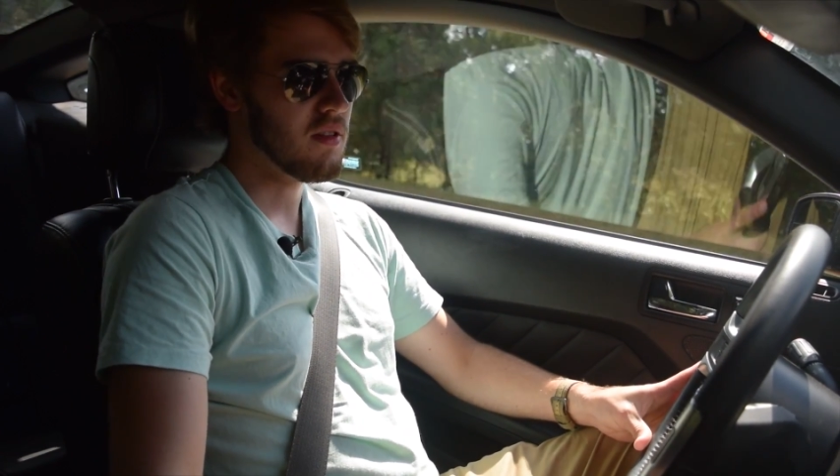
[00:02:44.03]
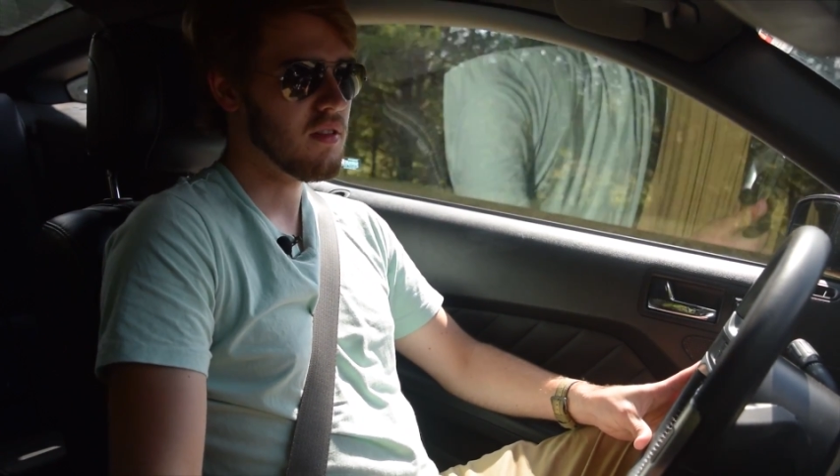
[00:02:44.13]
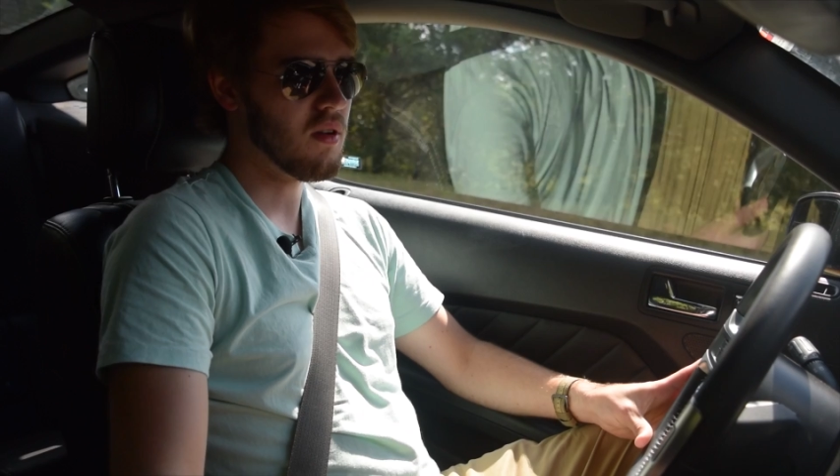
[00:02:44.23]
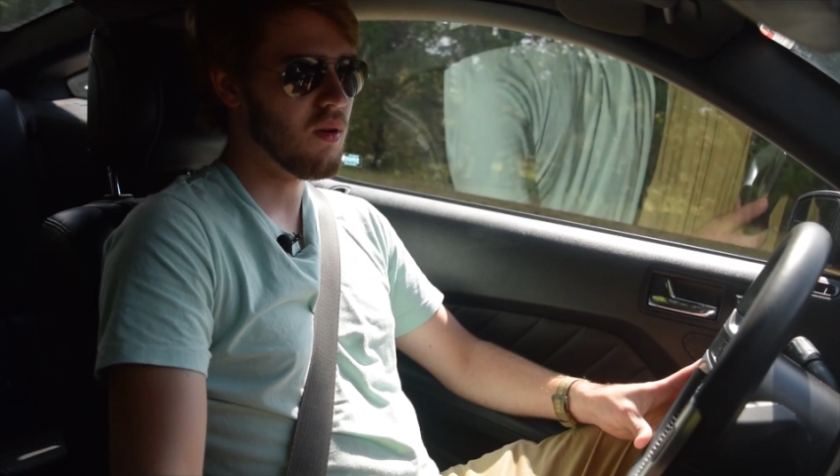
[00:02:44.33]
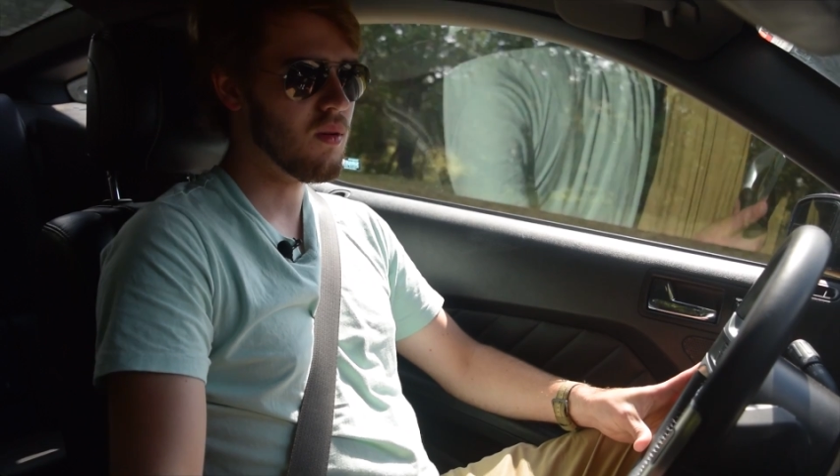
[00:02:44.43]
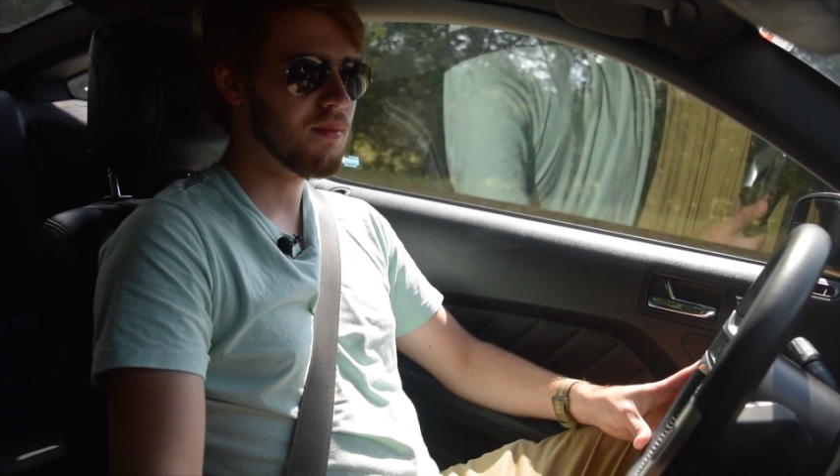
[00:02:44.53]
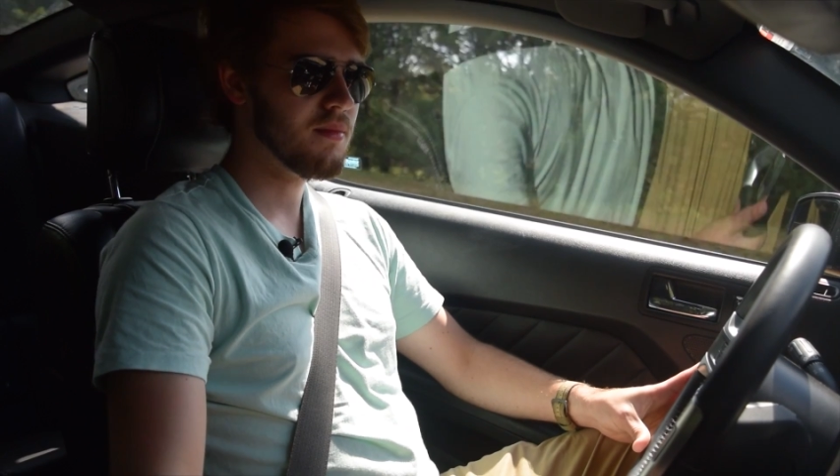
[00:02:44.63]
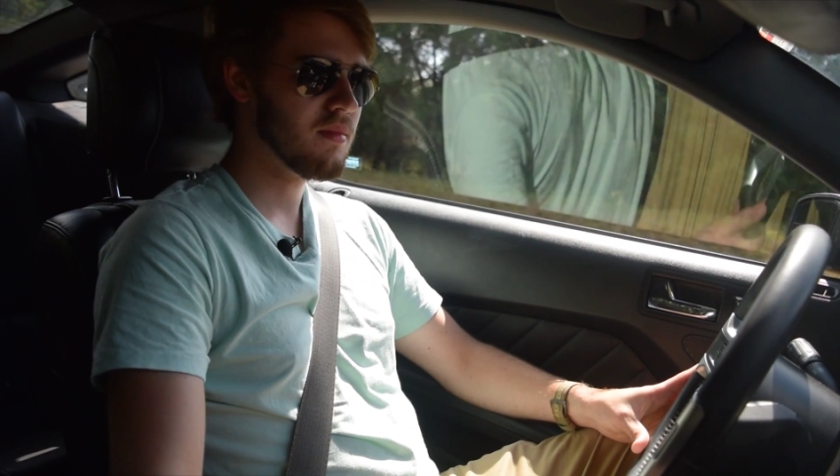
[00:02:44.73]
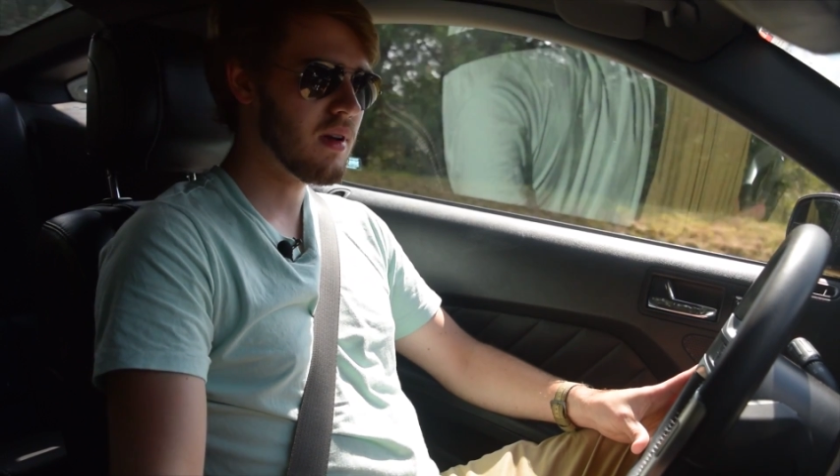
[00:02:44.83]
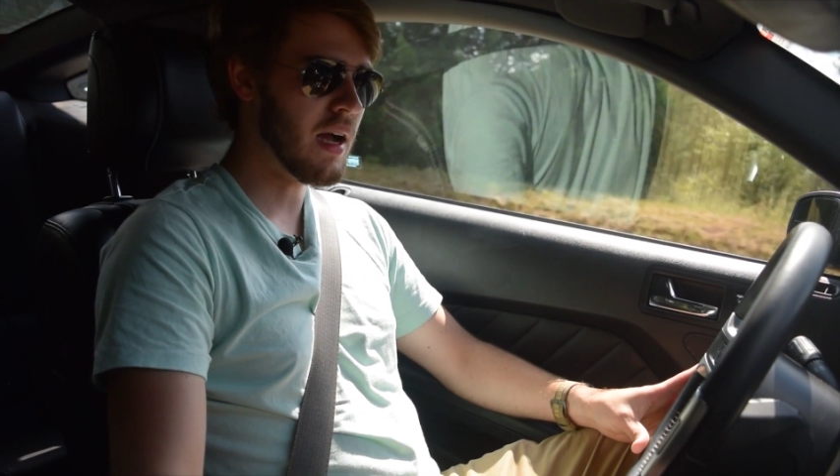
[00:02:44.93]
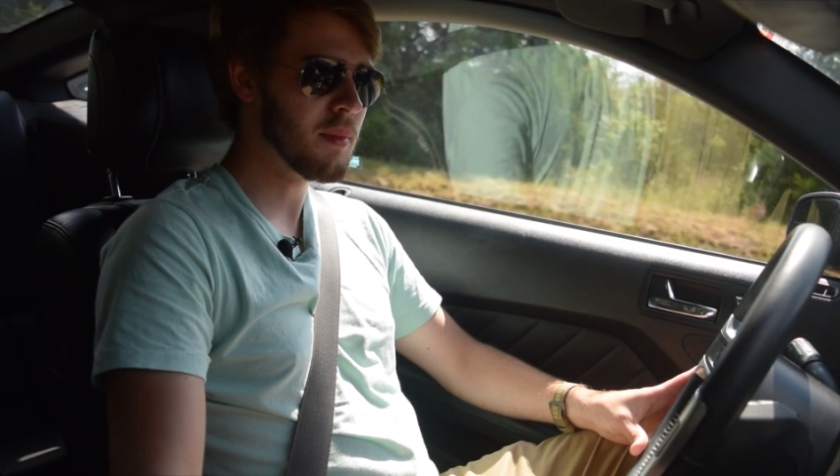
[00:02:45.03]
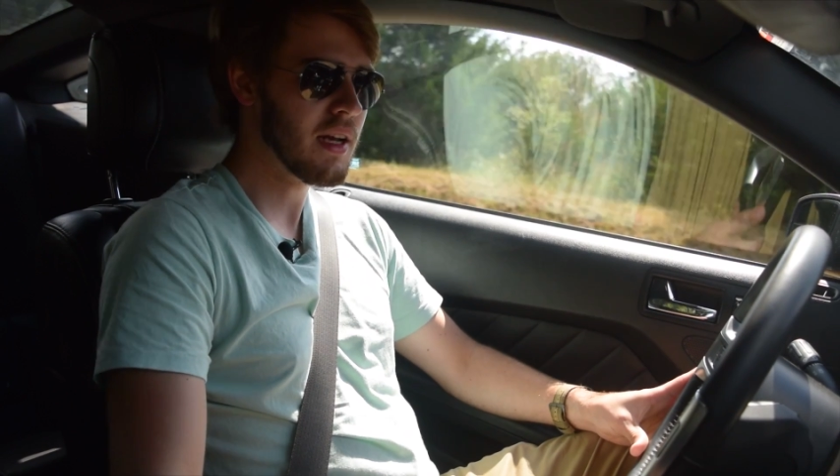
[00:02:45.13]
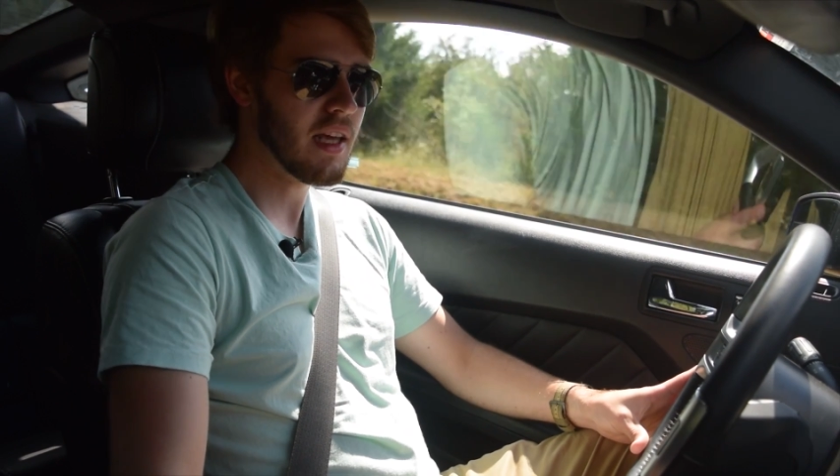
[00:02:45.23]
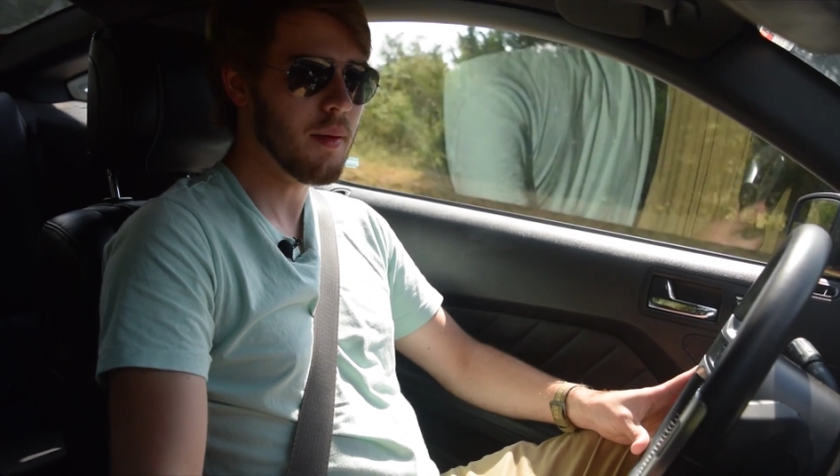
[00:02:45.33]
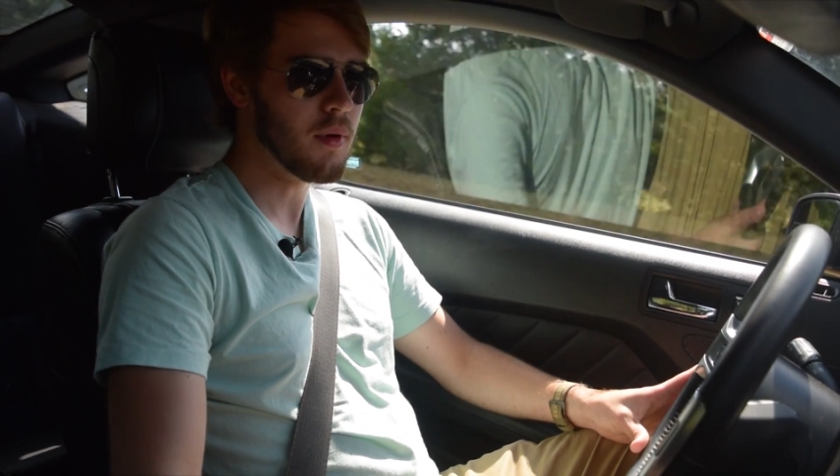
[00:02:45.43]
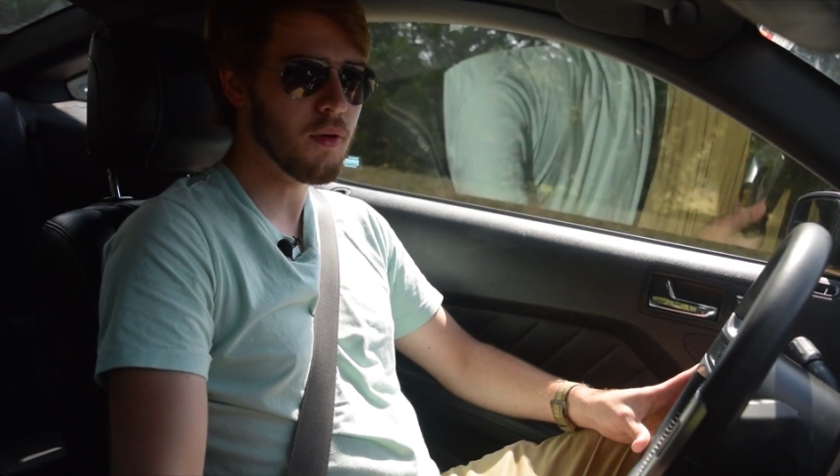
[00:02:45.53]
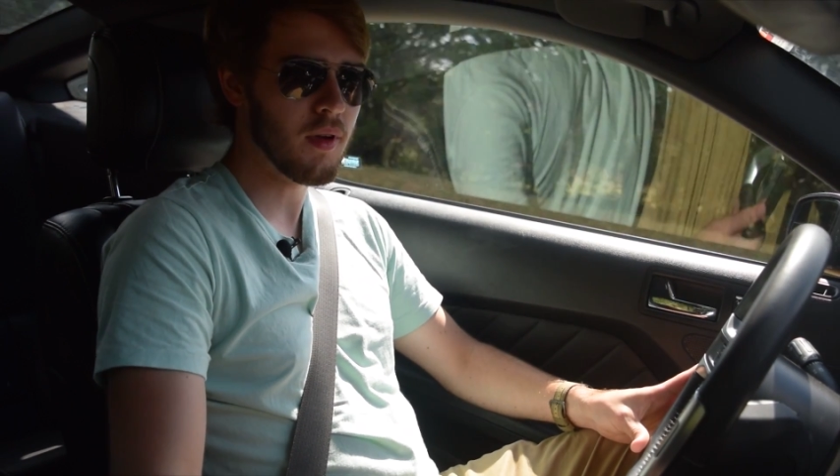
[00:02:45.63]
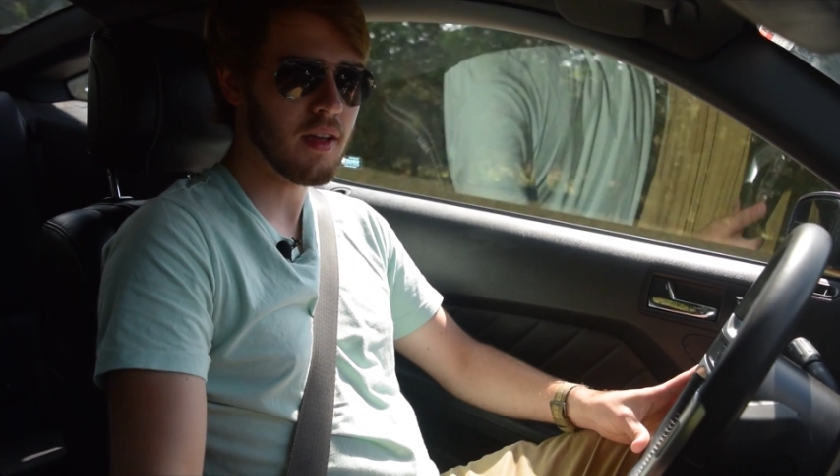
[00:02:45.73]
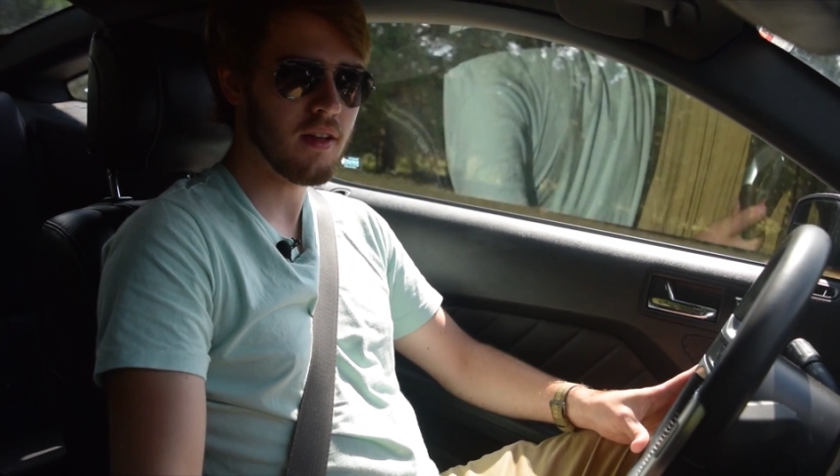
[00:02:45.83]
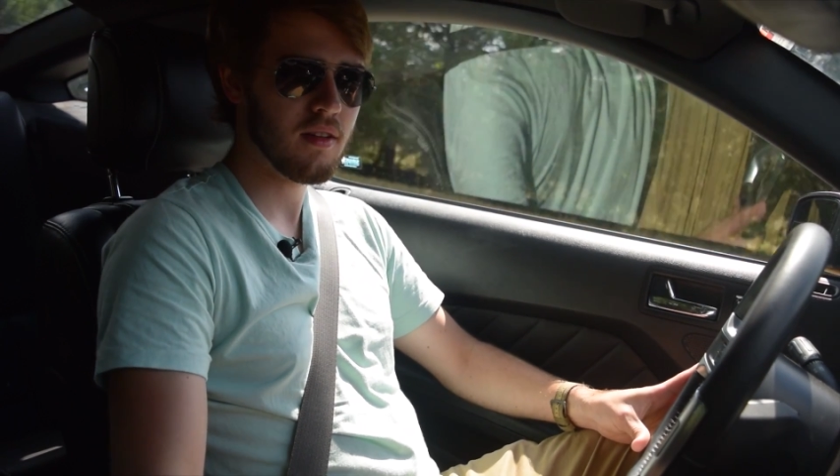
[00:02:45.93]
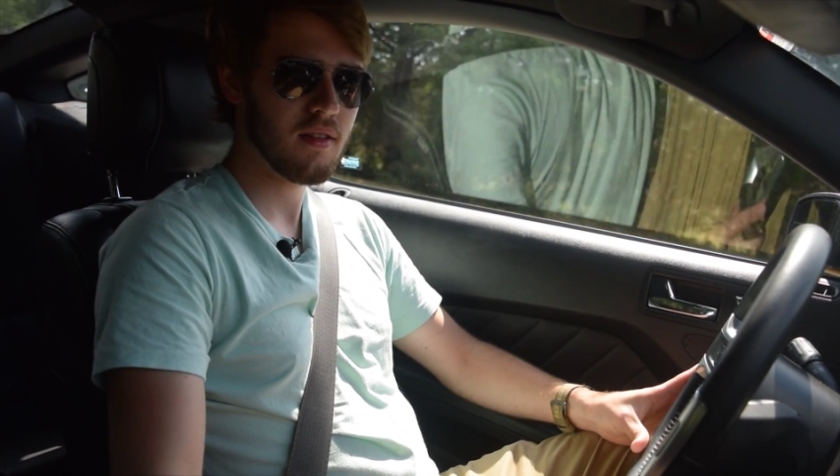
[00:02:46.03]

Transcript: so I'm gonna keep doing it.